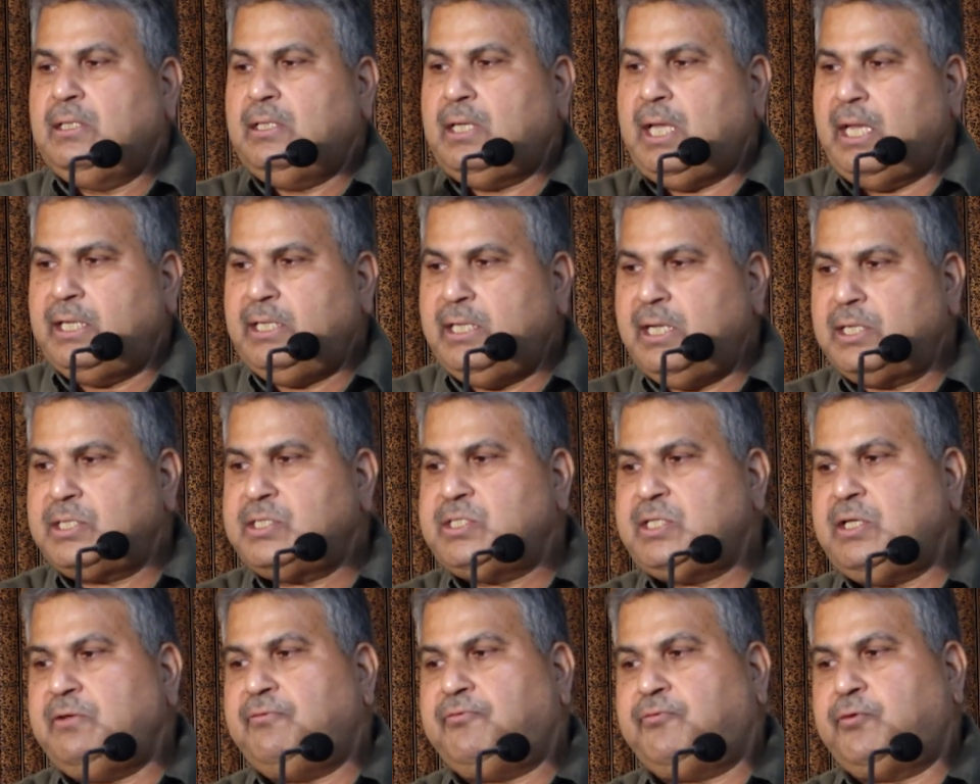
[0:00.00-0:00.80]

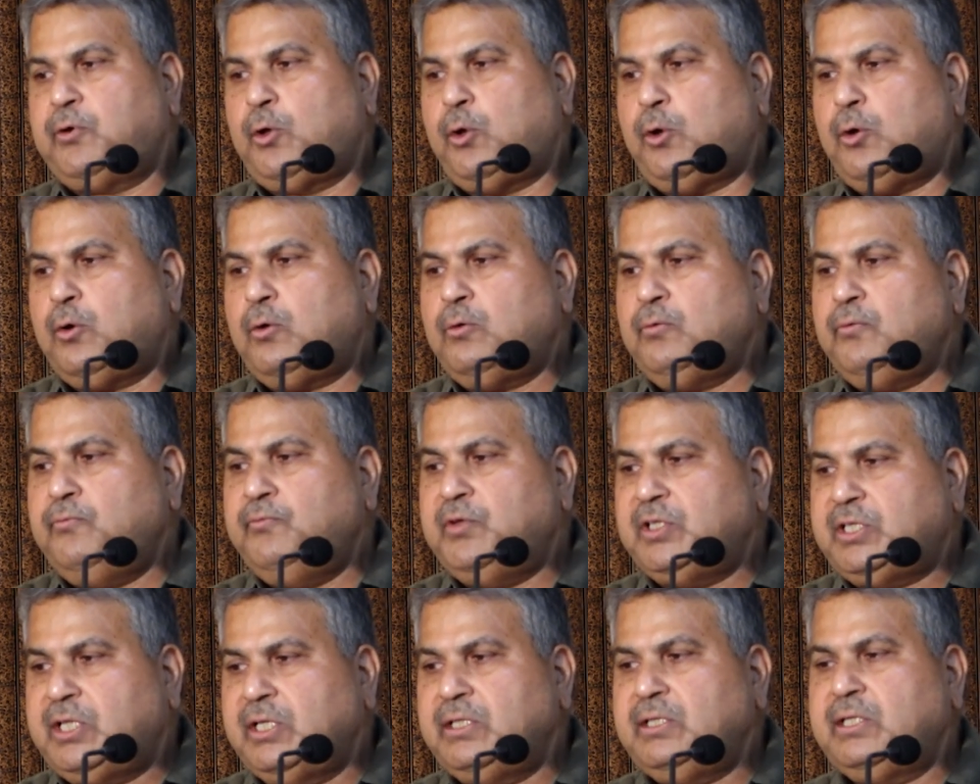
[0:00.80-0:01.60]
energy flow
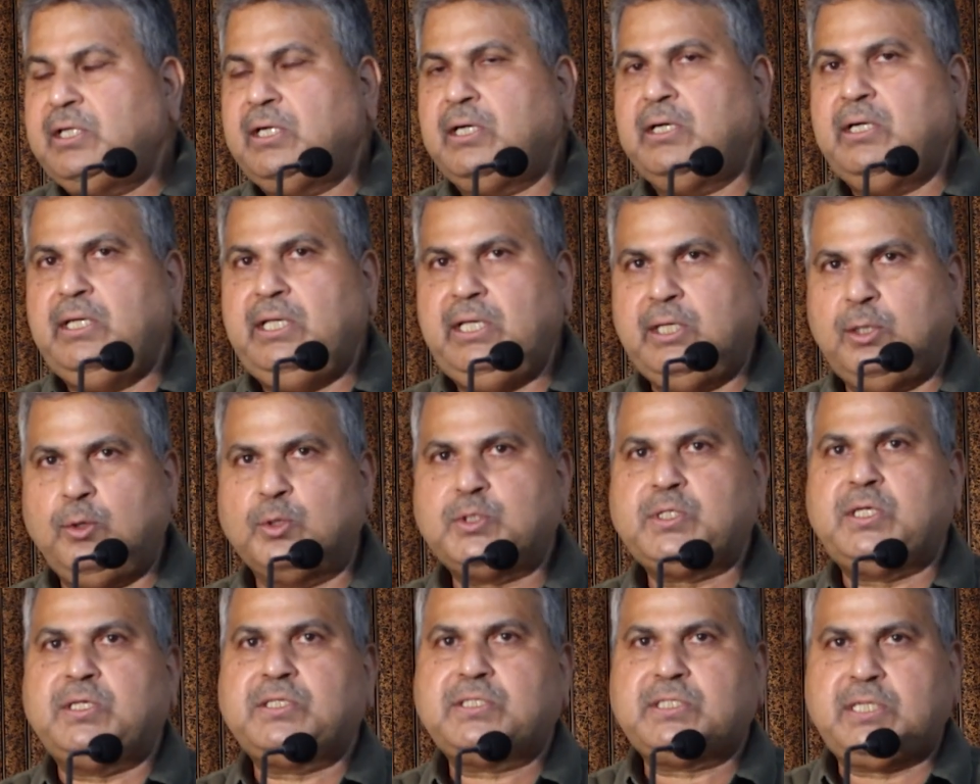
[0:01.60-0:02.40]
within the
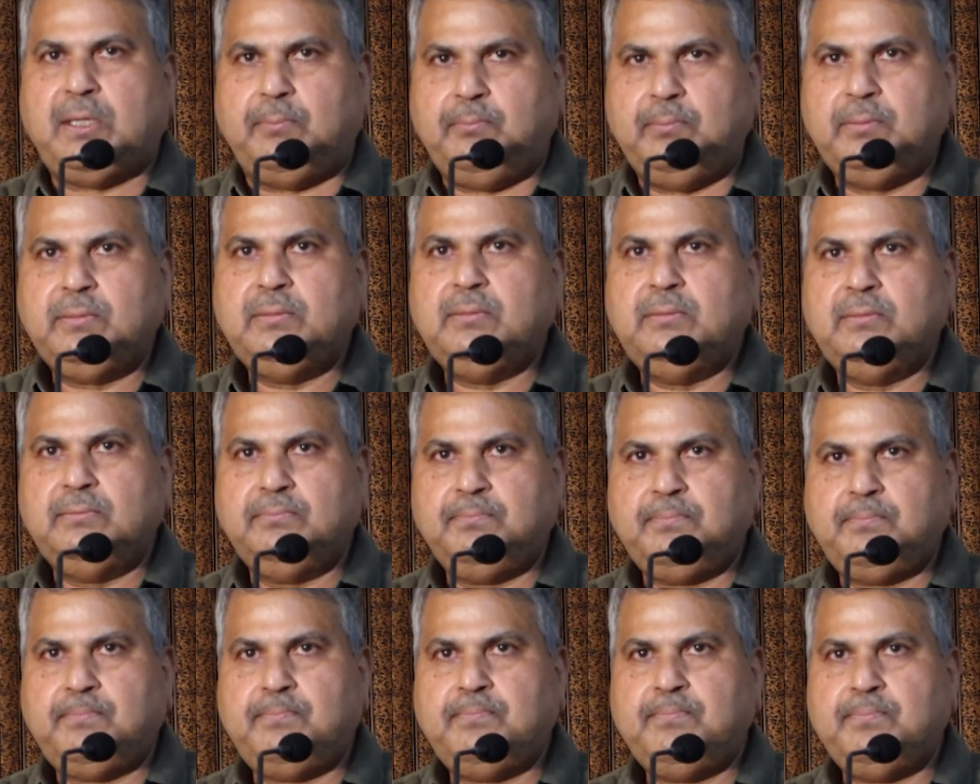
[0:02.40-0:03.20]
ecosystem
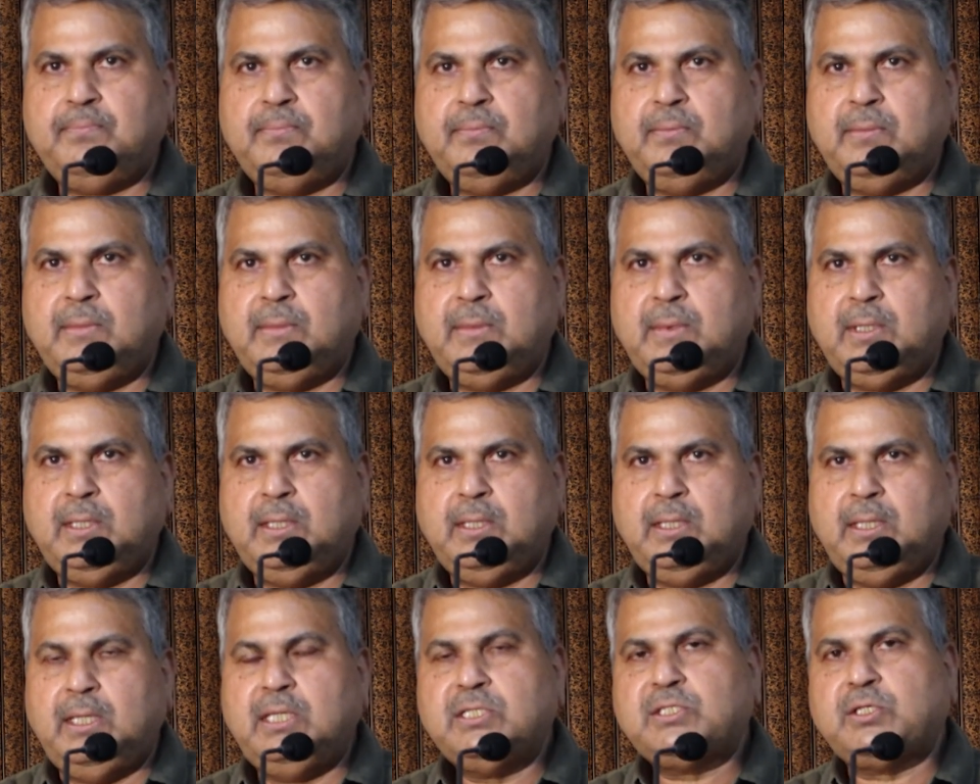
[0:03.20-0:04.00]

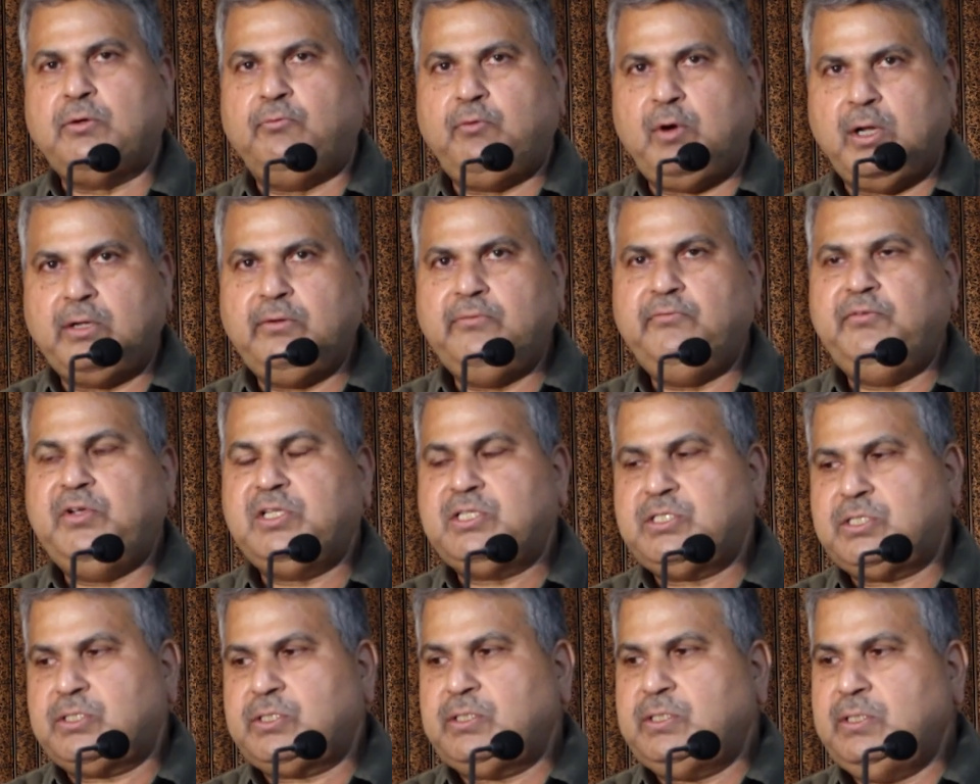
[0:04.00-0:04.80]
is the one
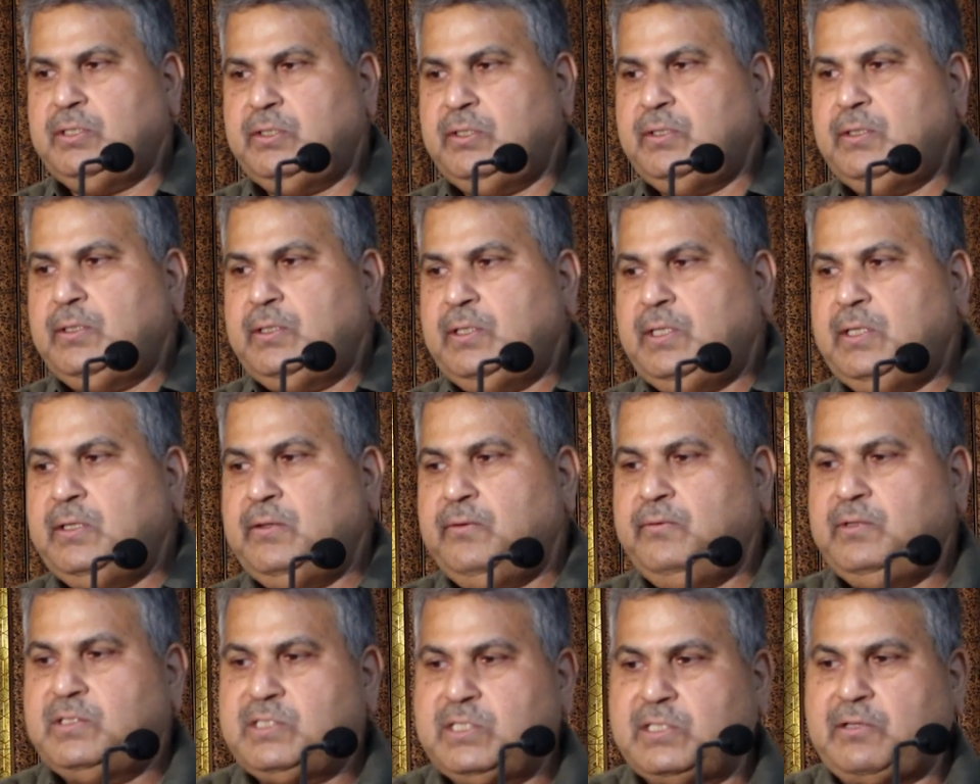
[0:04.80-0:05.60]

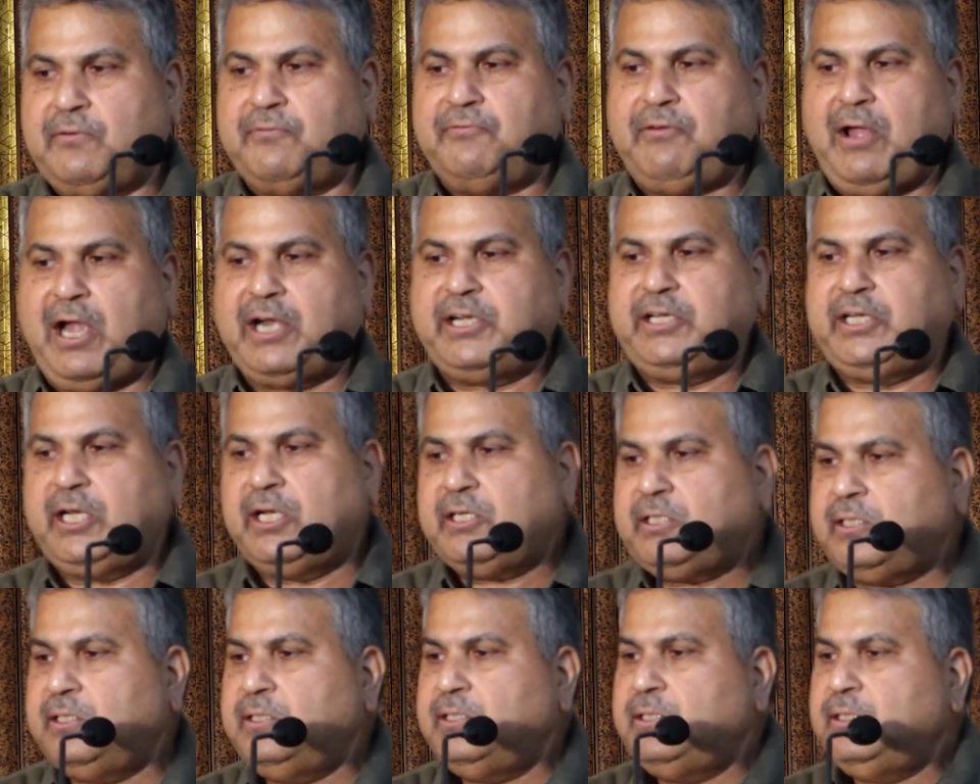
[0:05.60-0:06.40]
which is a
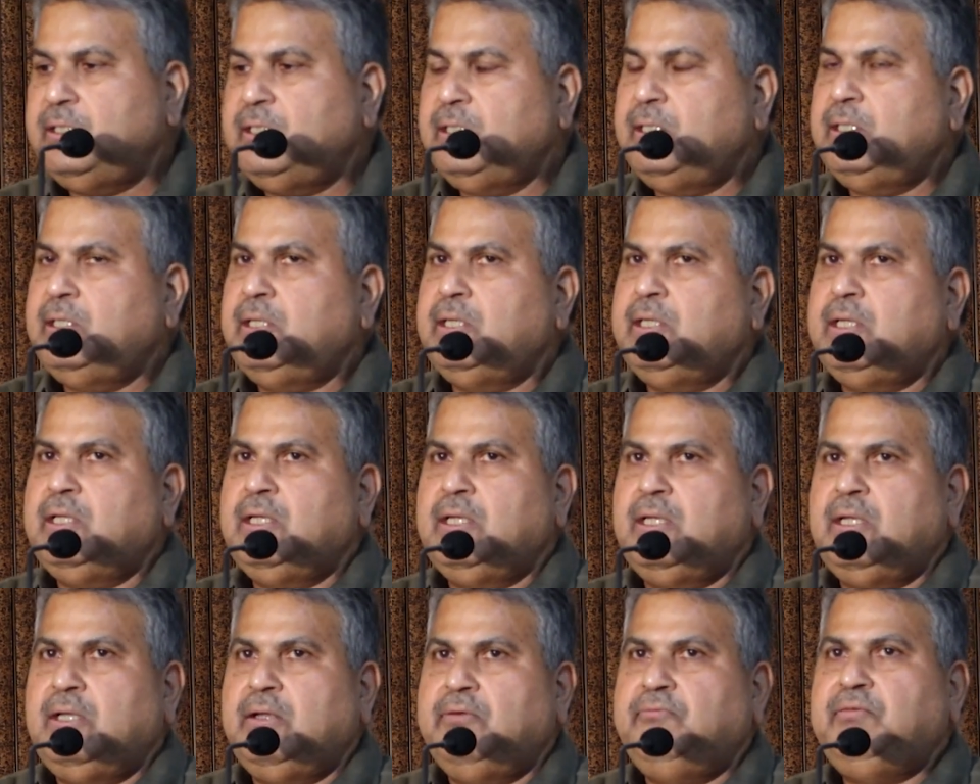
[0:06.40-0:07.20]
factor.
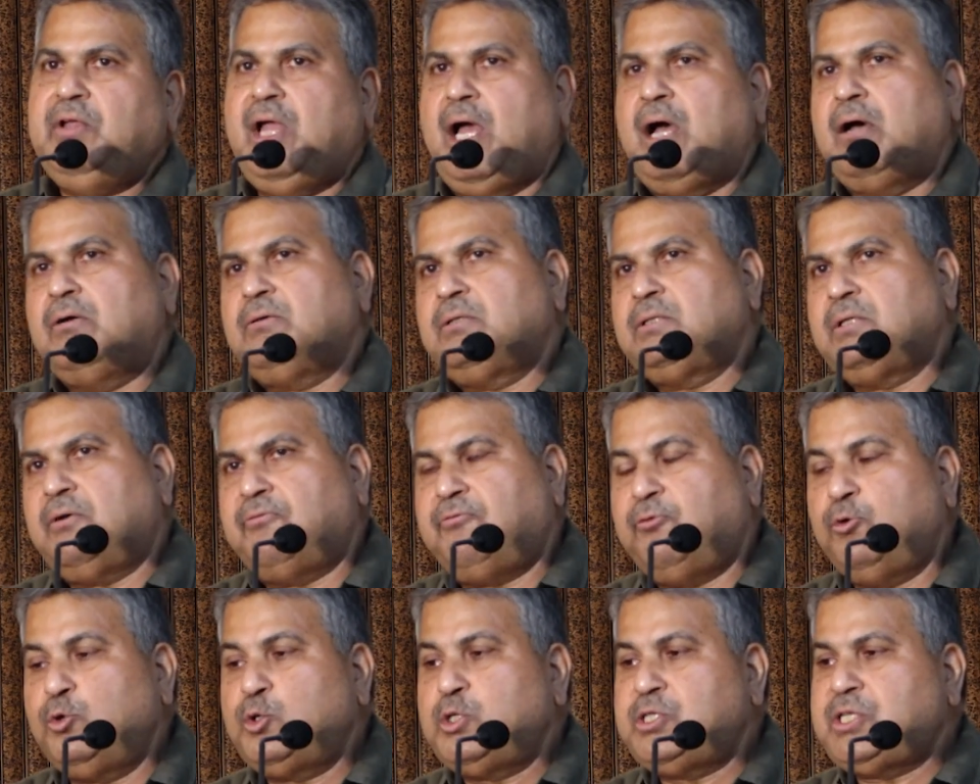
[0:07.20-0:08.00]
We have the
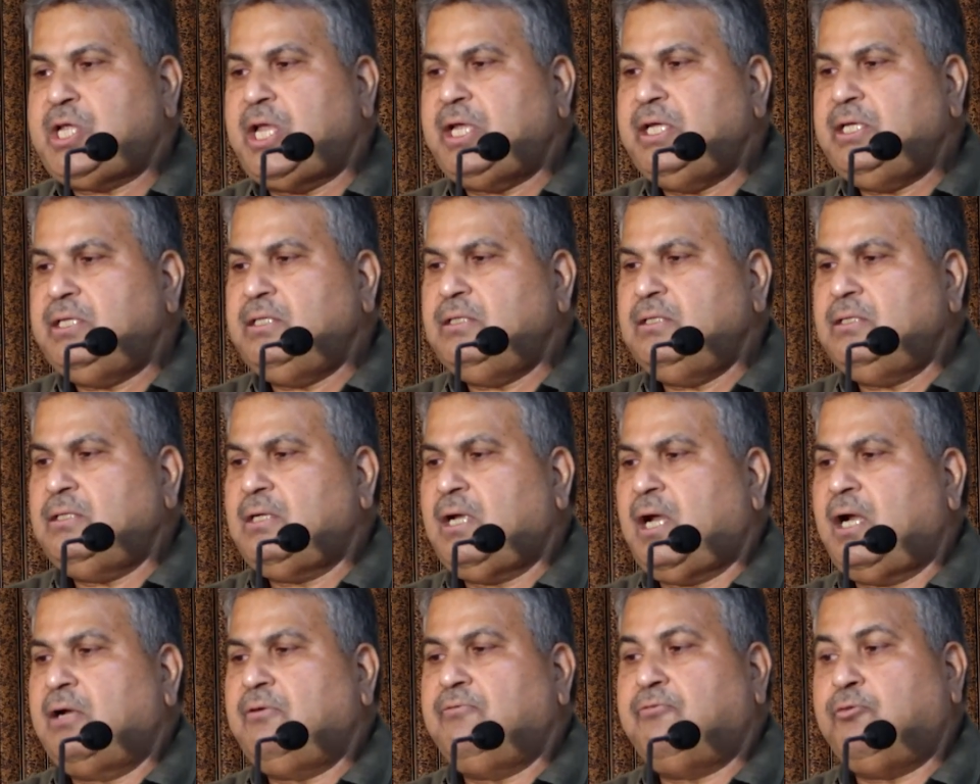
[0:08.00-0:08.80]
food chain
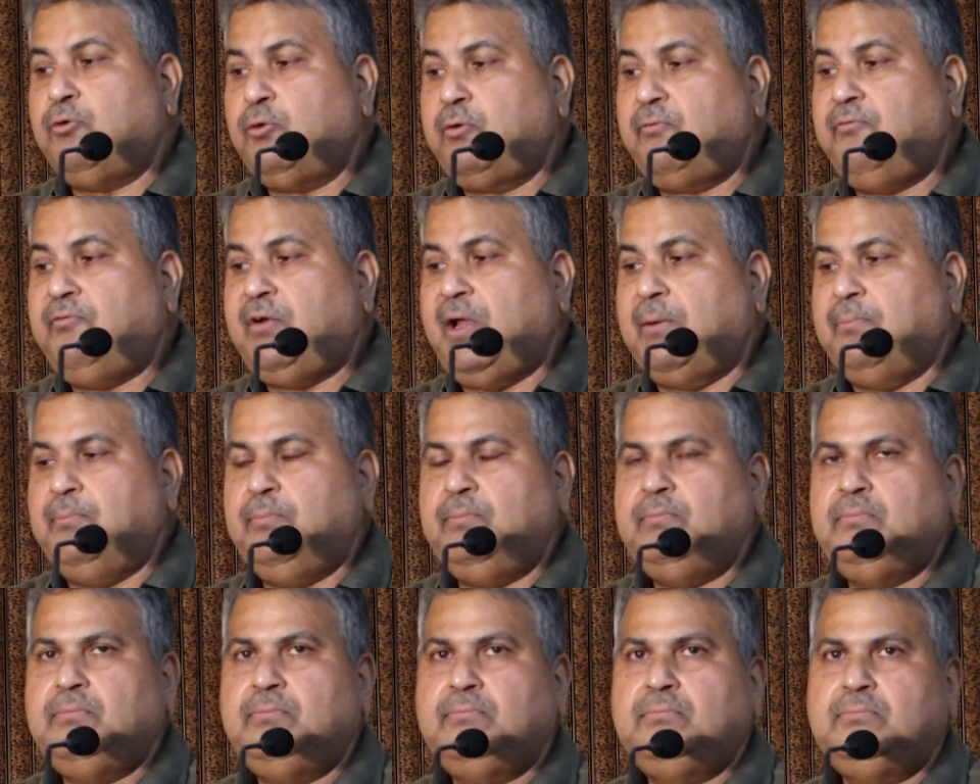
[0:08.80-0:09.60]
and food
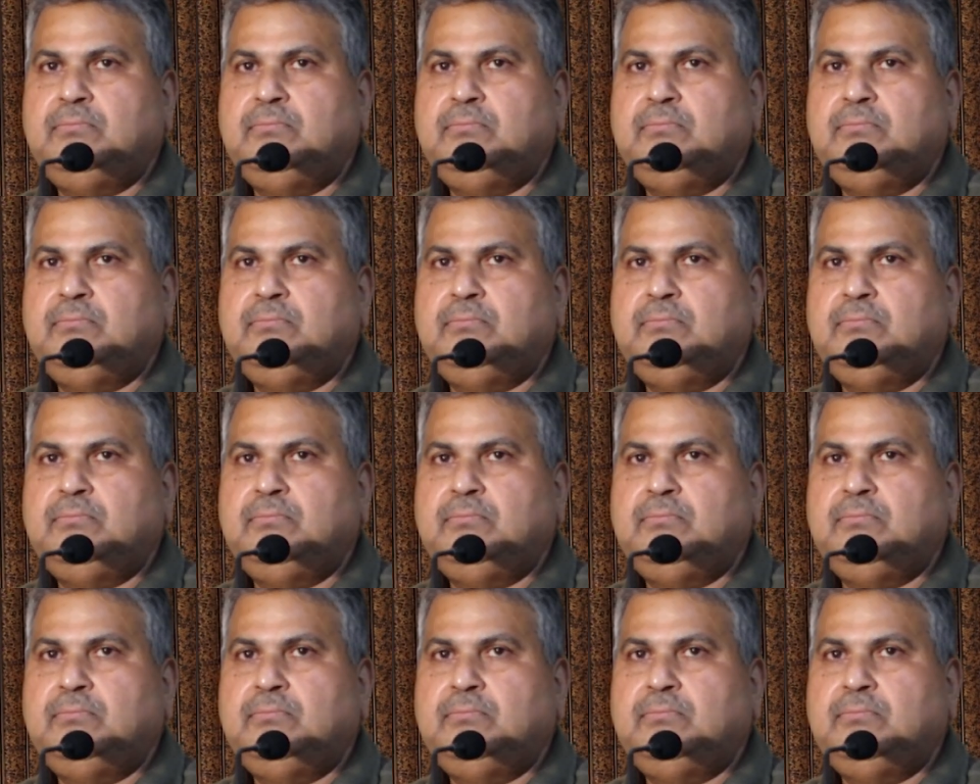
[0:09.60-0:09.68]
web